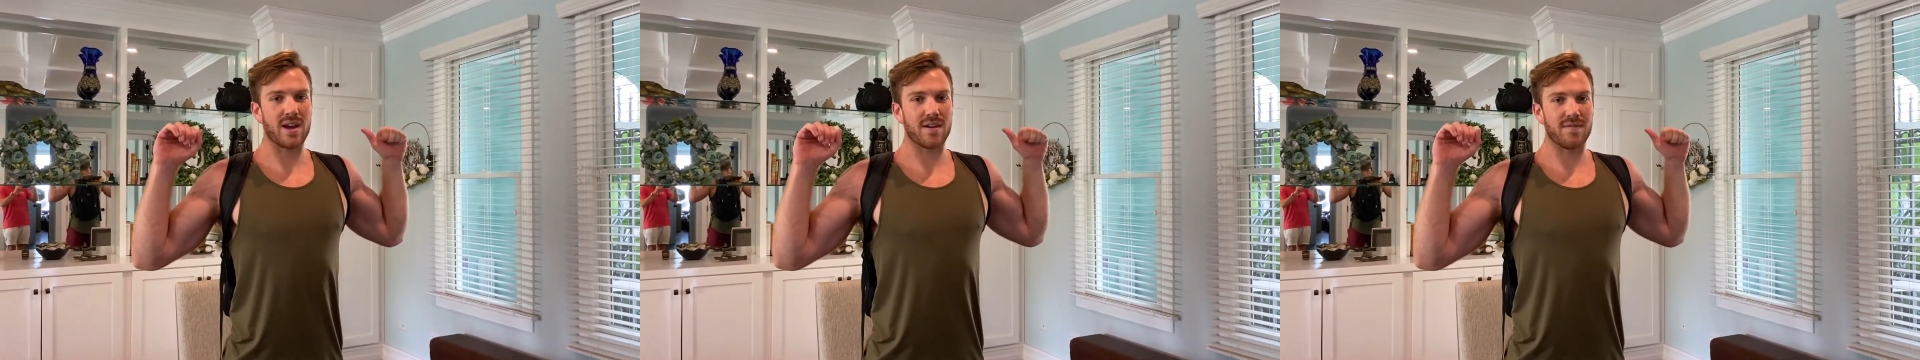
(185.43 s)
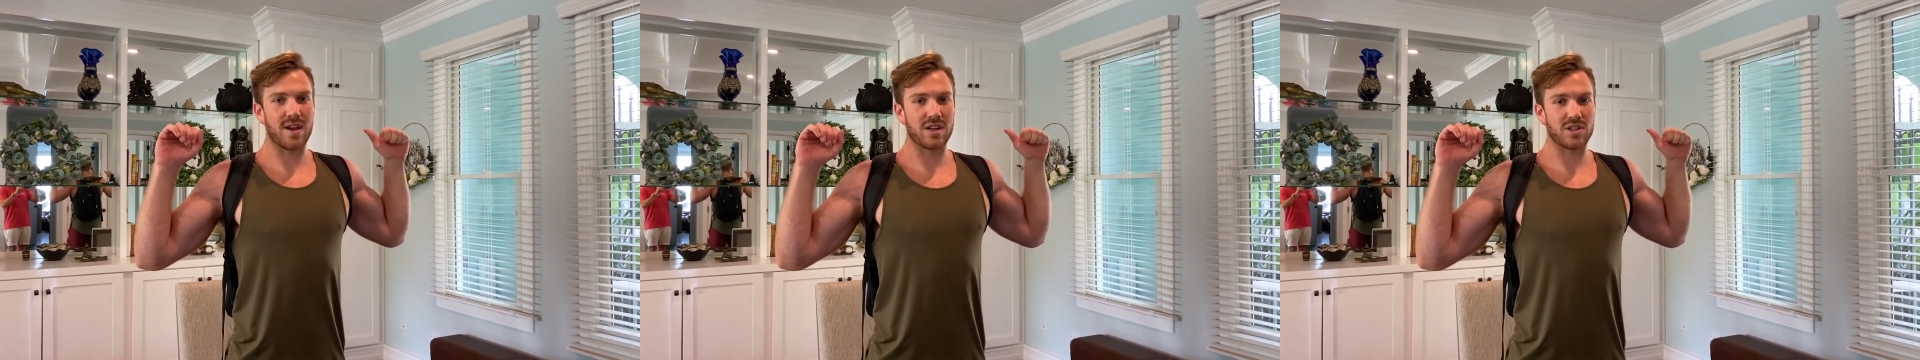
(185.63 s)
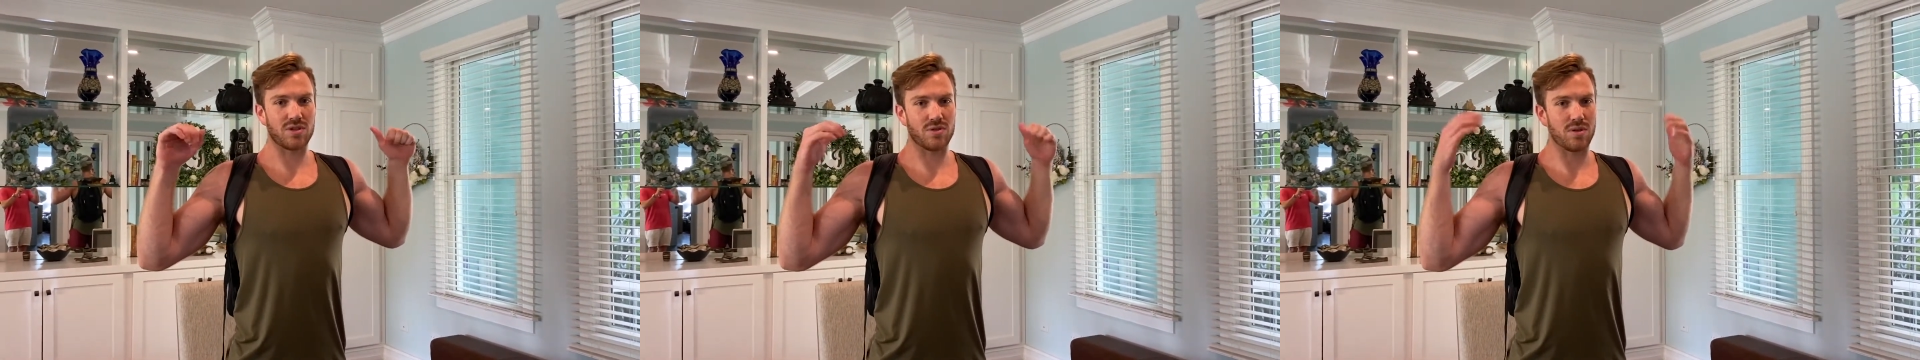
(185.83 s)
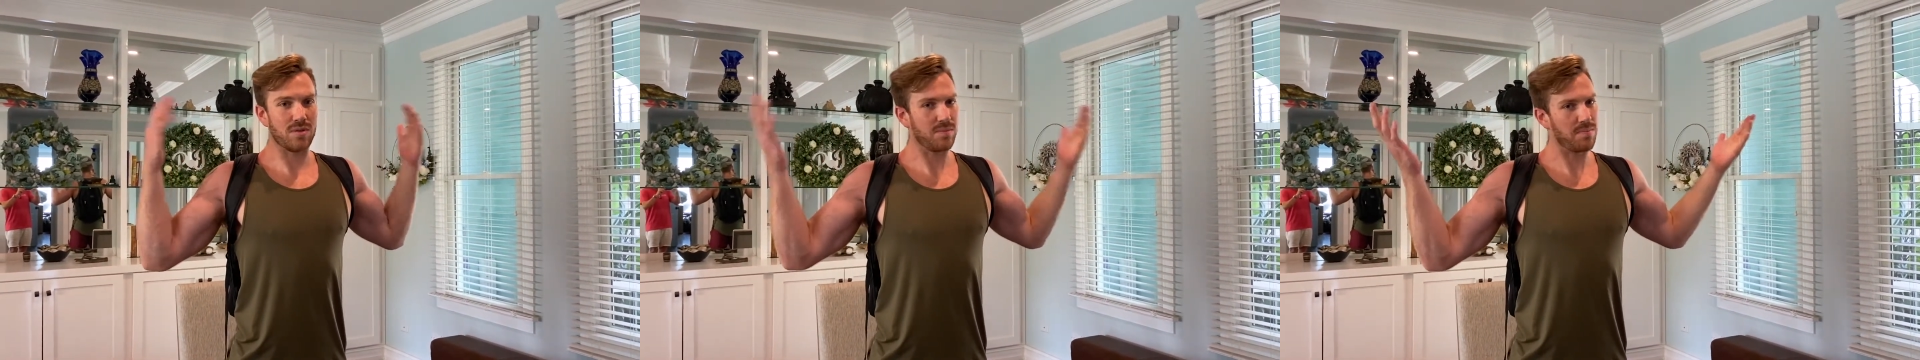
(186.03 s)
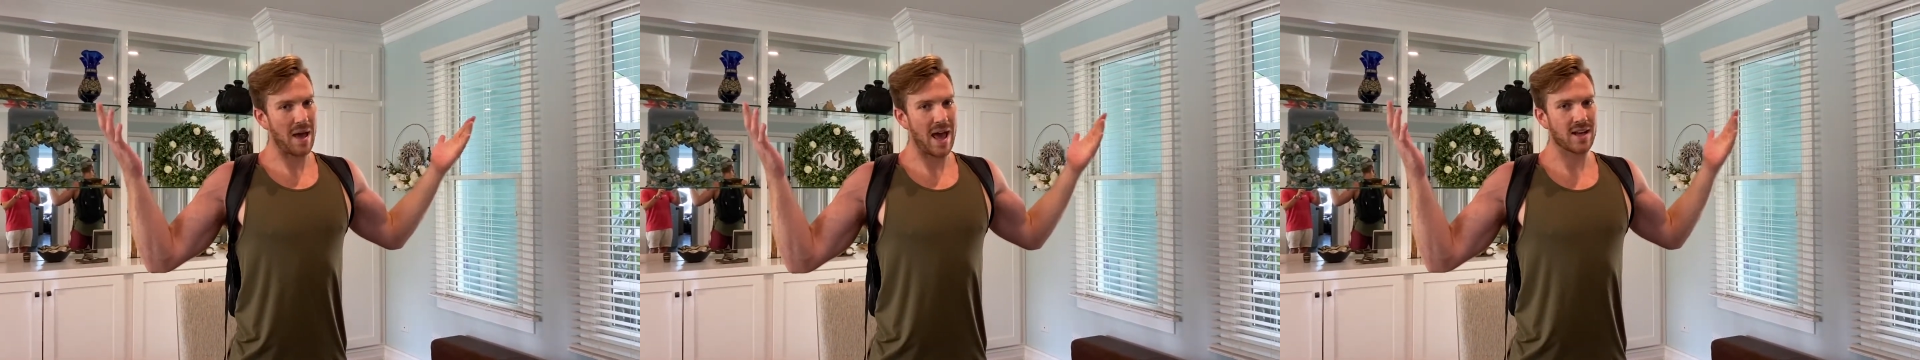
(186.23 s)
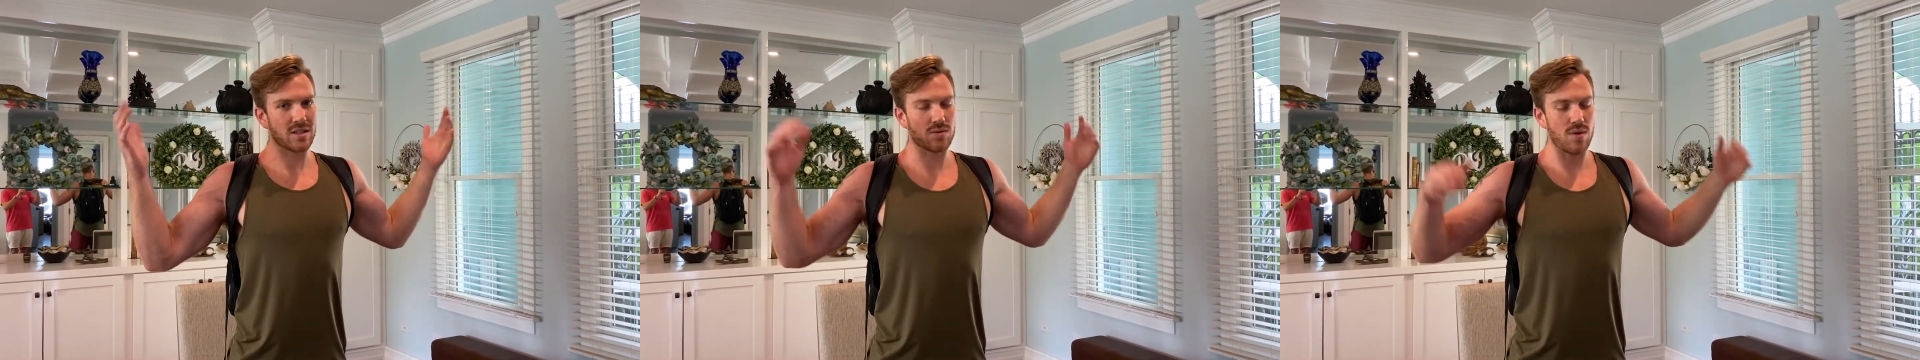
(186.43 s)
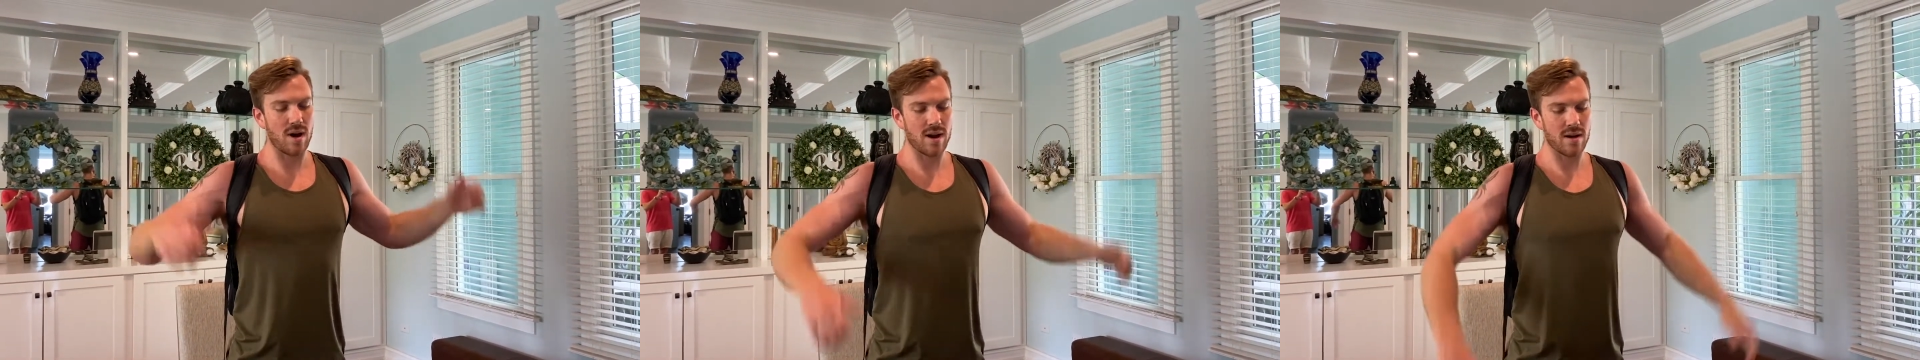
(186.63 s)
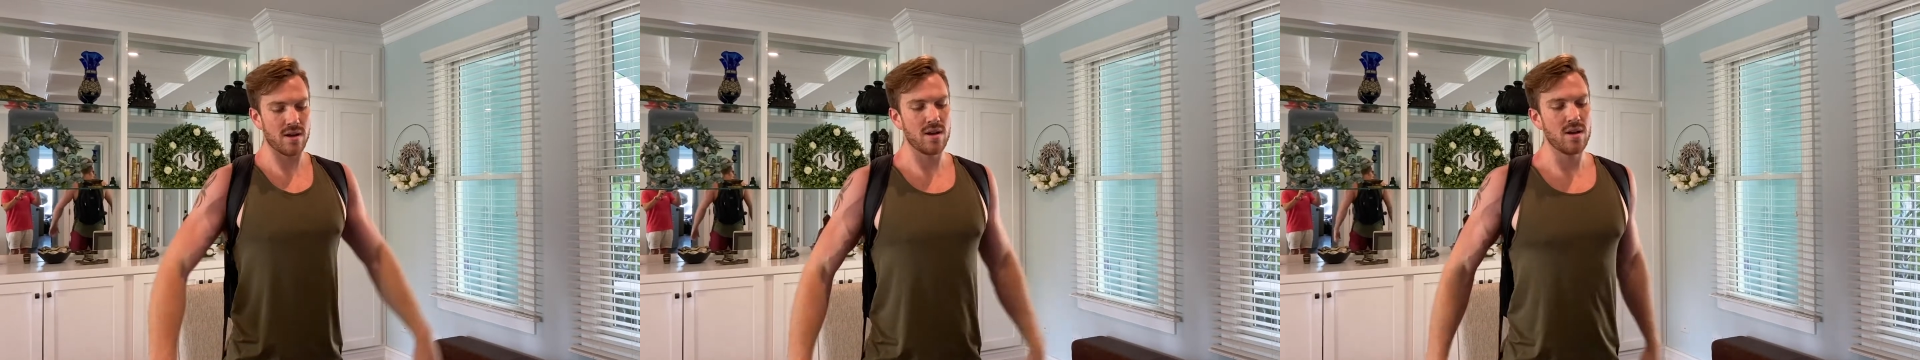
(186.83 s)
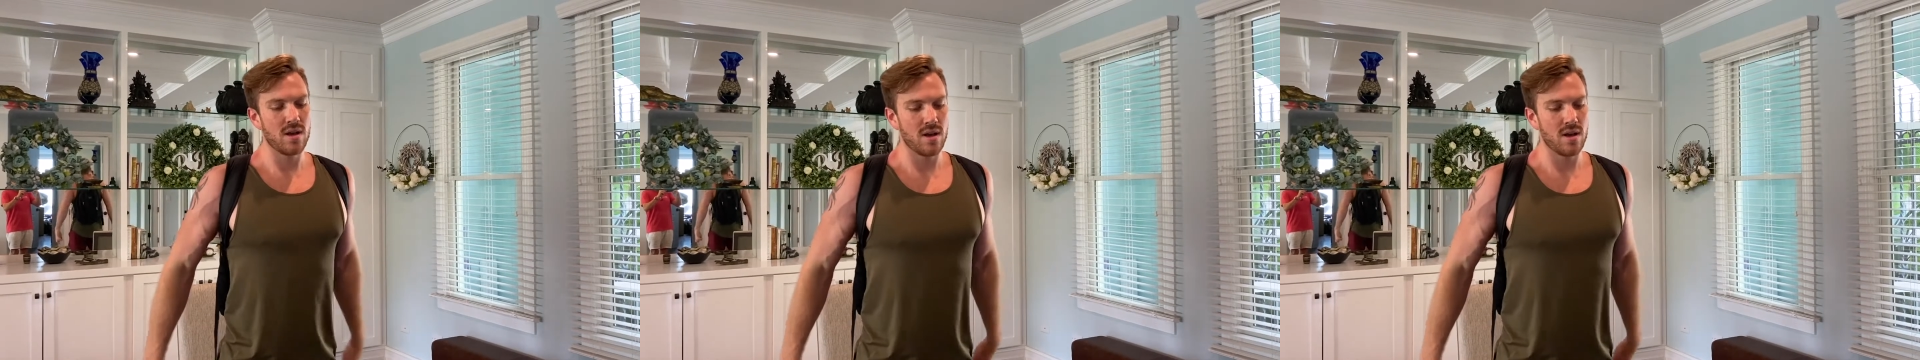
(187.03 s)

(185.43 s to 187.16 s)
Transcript: conventional back squat.